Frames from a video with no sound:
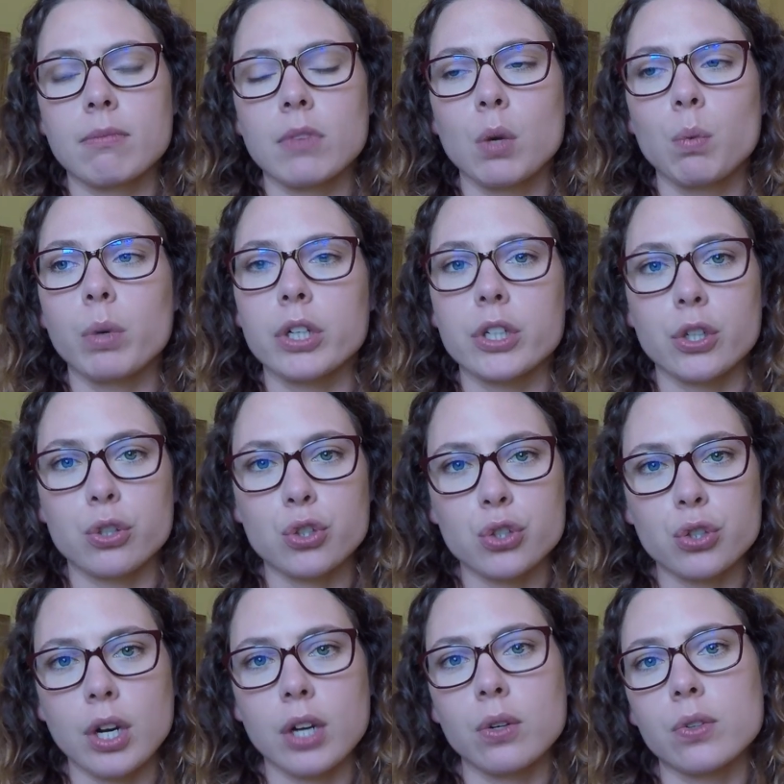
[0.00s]
what are your
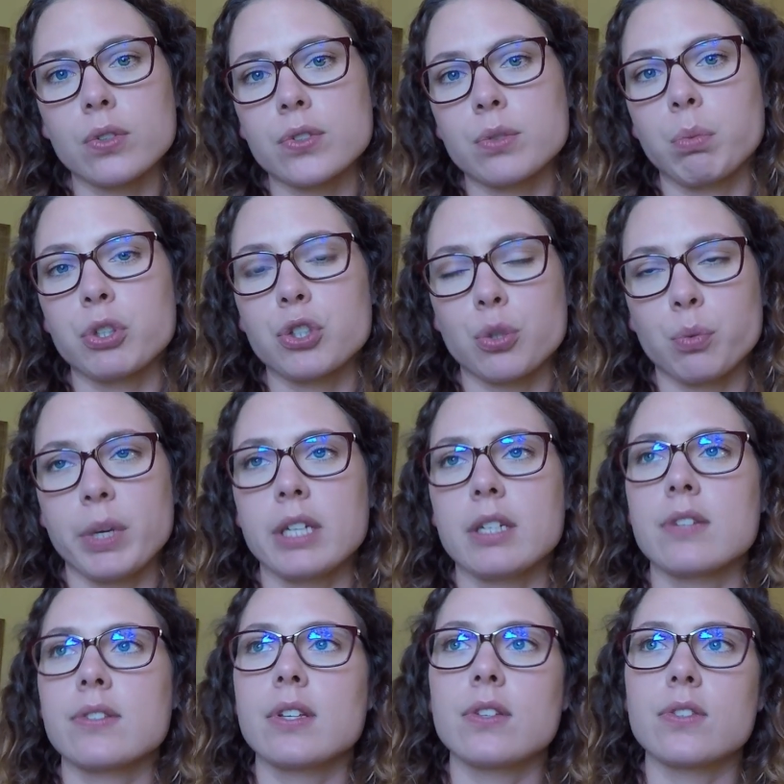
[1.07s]
struggles, what's your
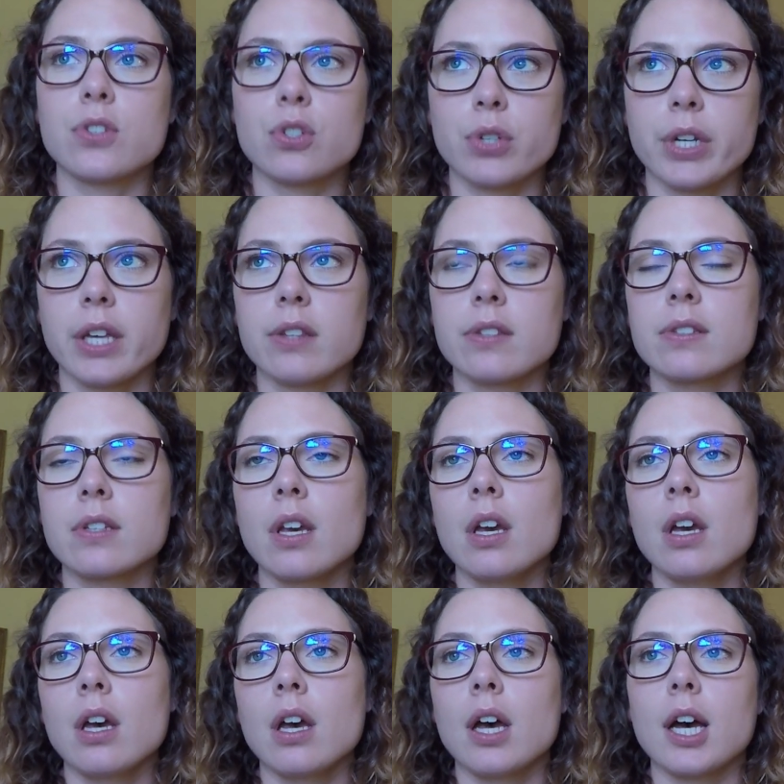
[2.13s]
weaknesses, strengths,
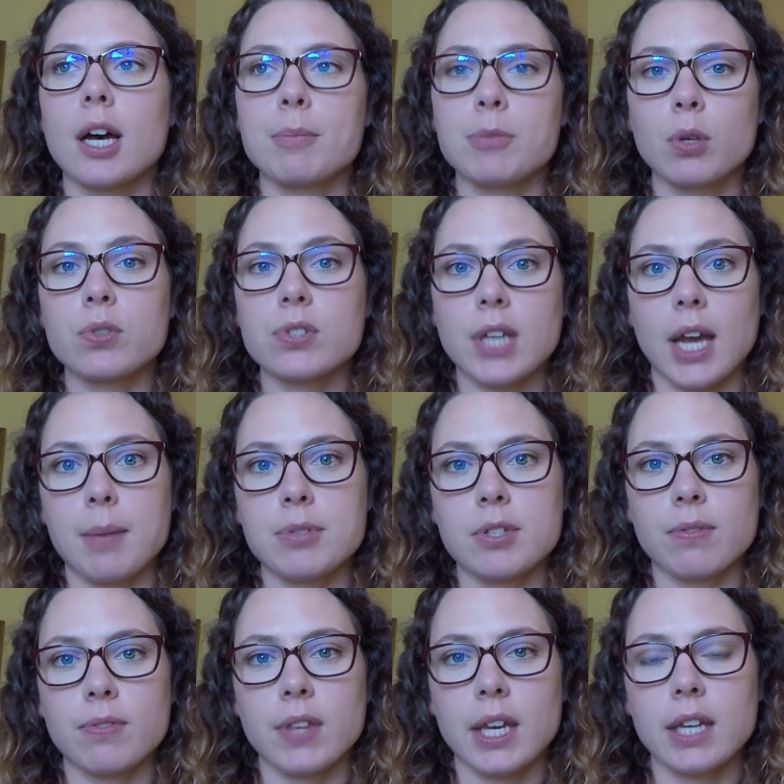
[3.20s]
those types
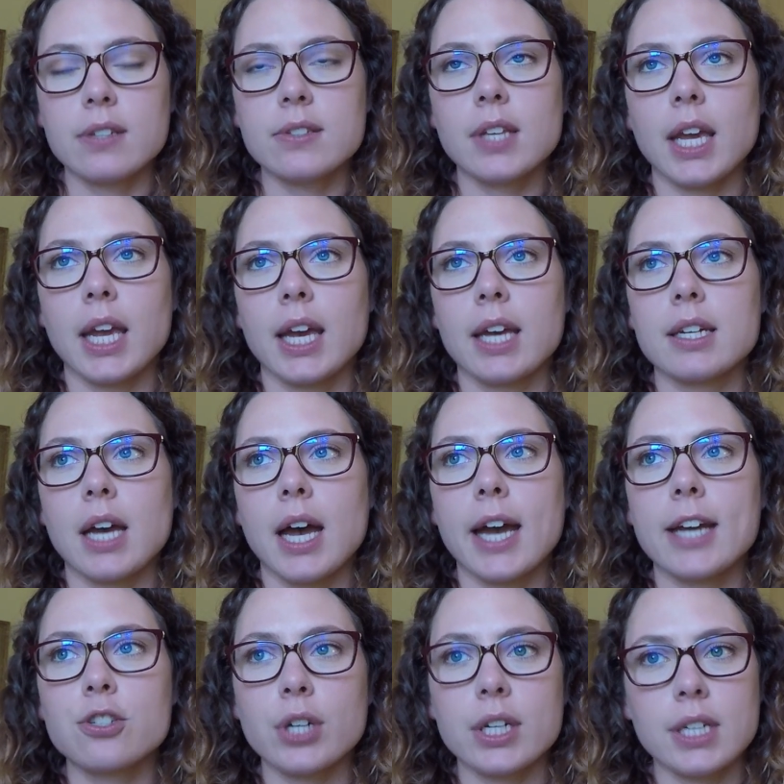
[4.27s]
of things. And
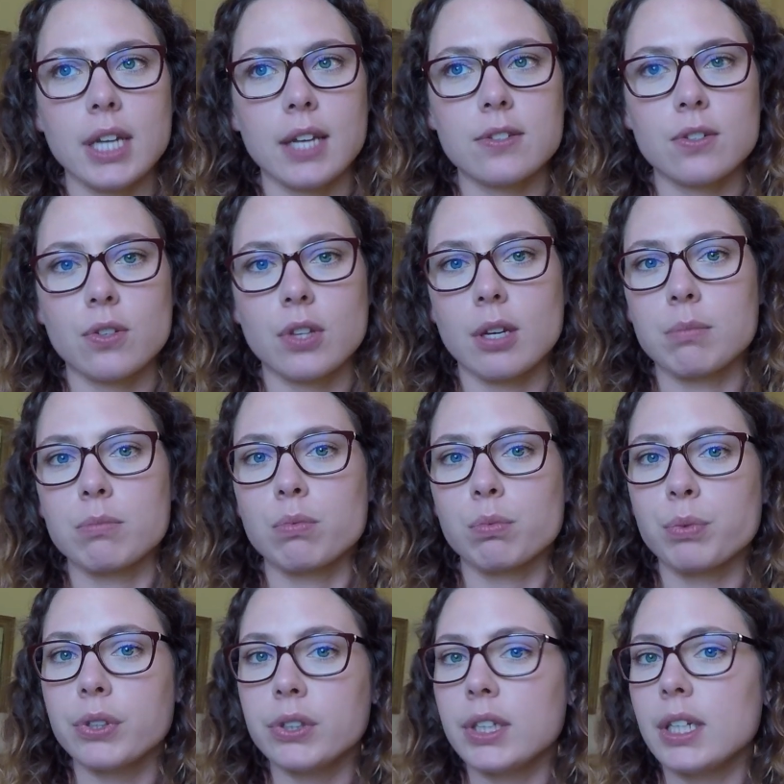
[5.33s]
I tried to answer them
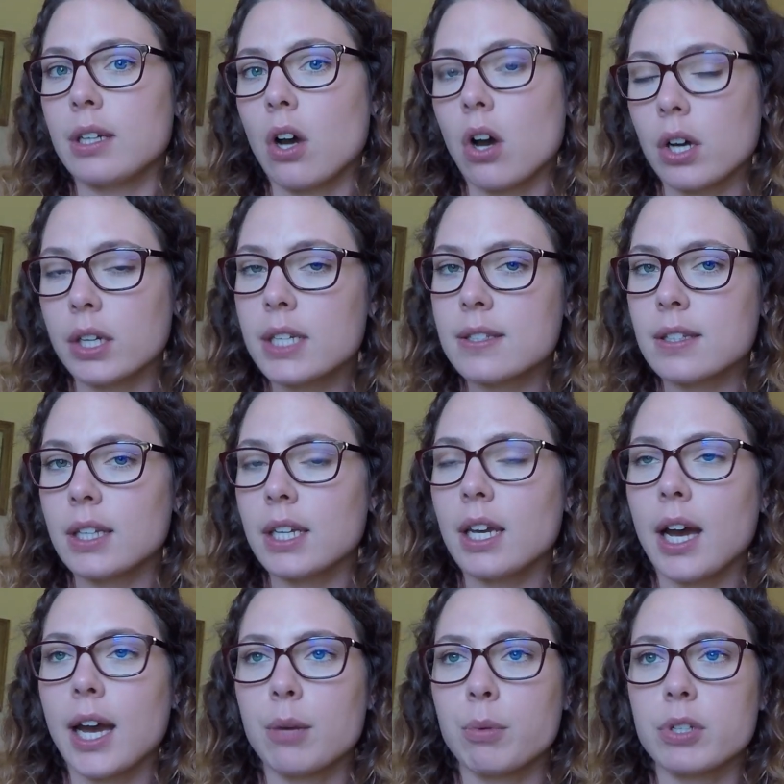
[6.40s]
really honestly.
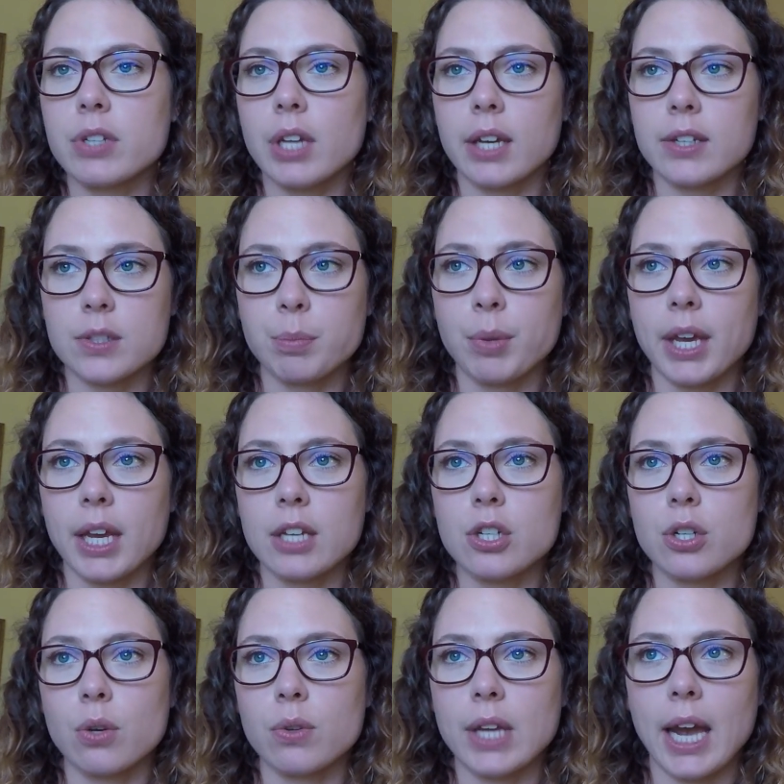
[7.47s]
I would explain,
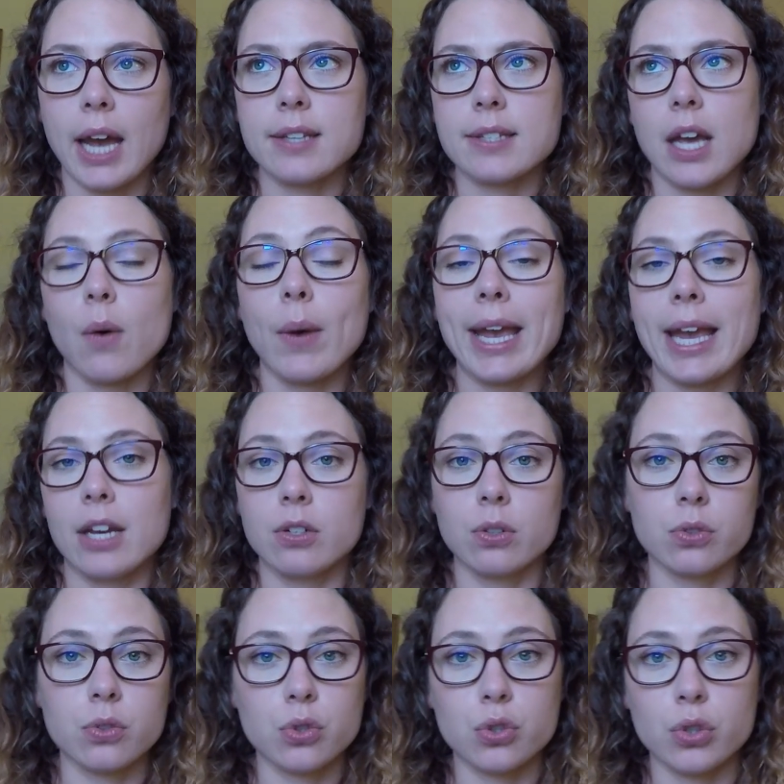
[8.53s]
you know, they asked how I
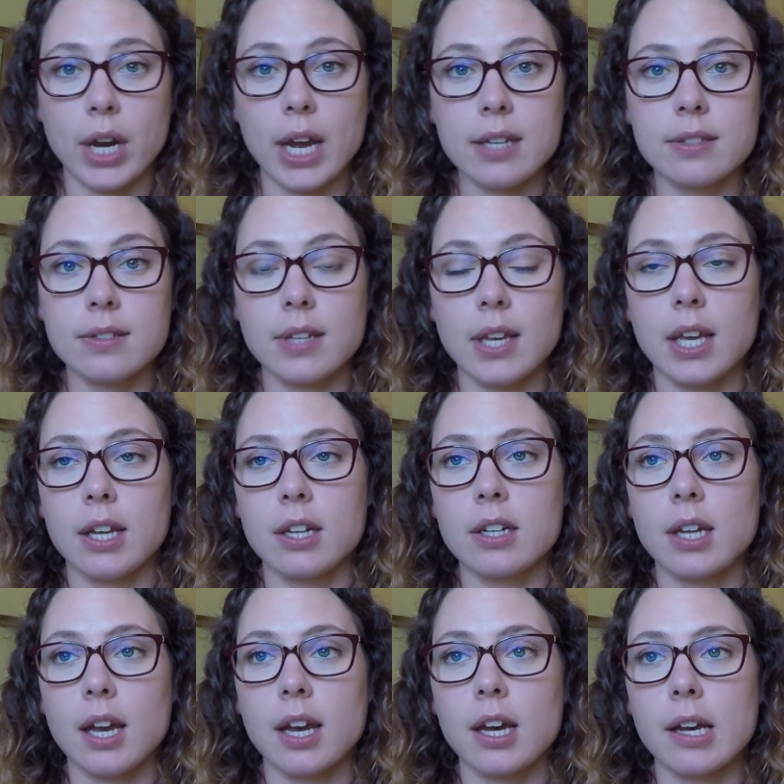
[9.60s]
handled stress and
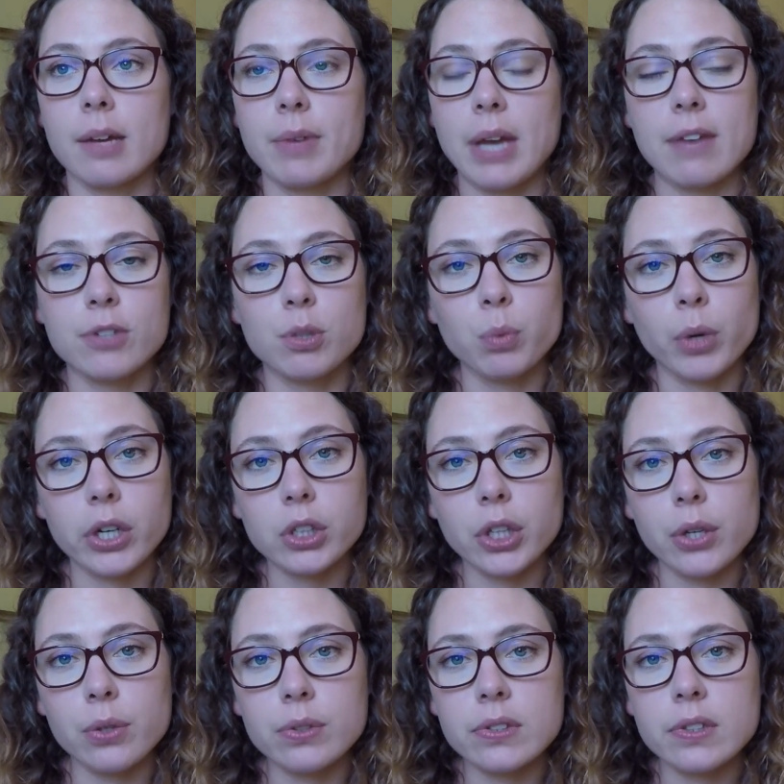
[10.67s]
heavy
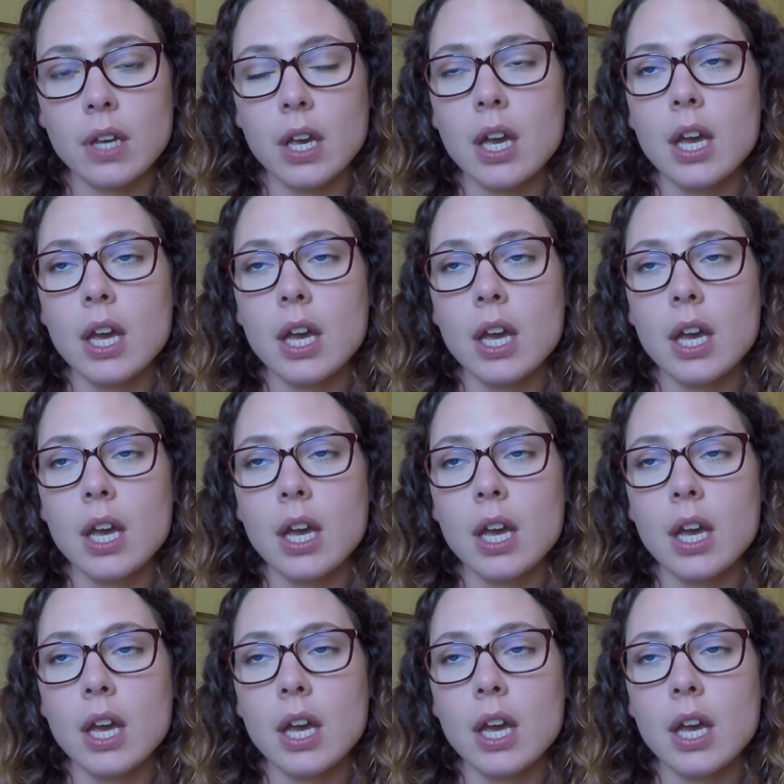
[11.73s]
workloads.